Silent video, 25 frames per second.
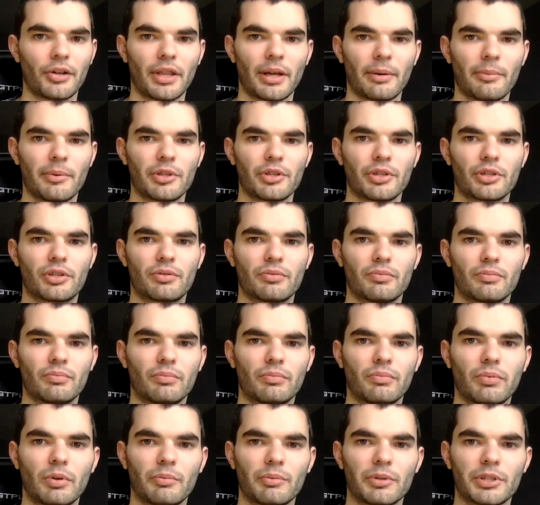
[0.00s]
there was,
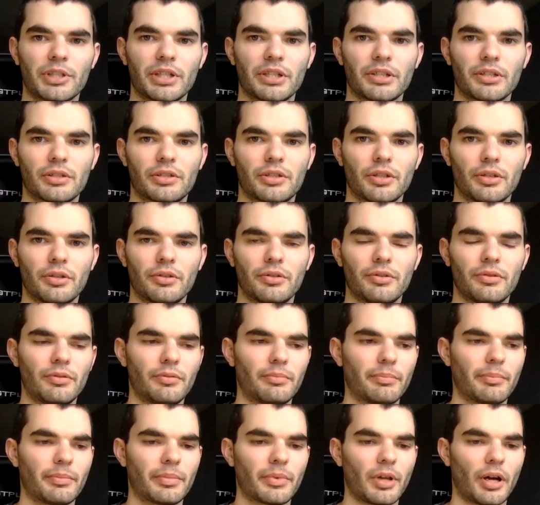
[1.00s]
what was it, Doom.